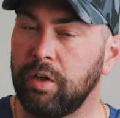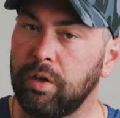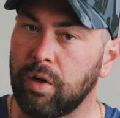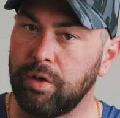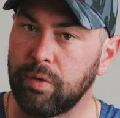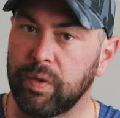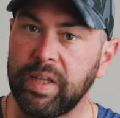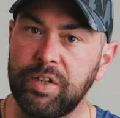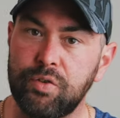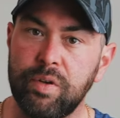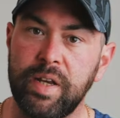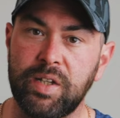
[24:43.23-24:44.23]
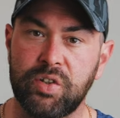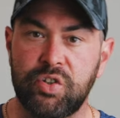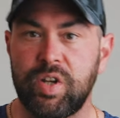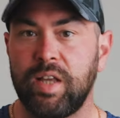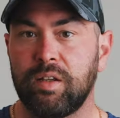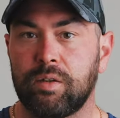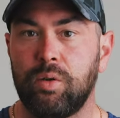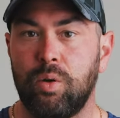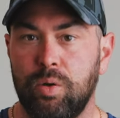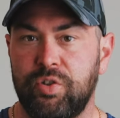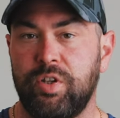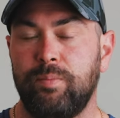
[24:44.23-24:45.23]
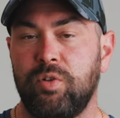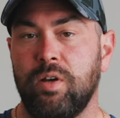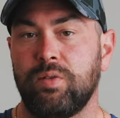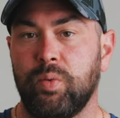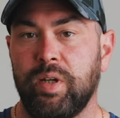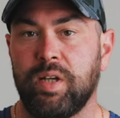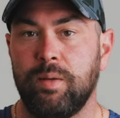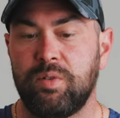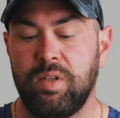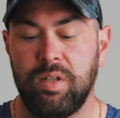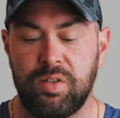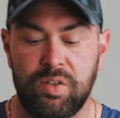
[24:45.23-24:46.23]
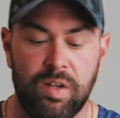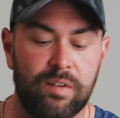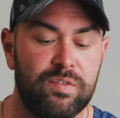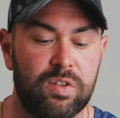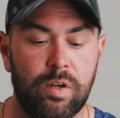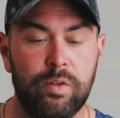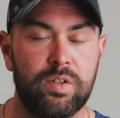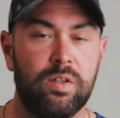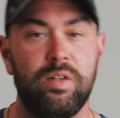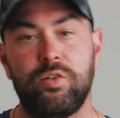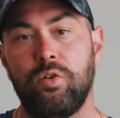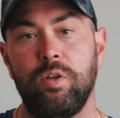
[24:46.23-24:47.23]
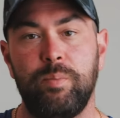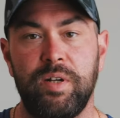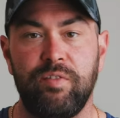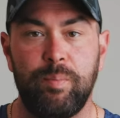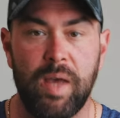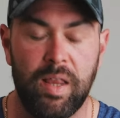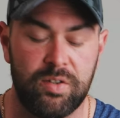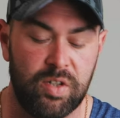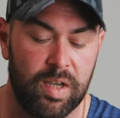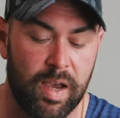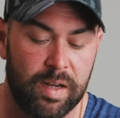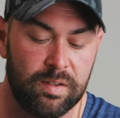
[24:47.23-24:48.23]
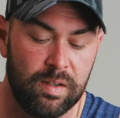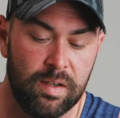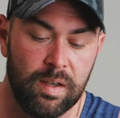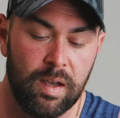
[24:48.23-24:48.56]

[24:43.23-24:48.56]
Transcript: you know, you really do need to stay the course sometimes when it comes to this stuff. So it's all a bit of a balancing act.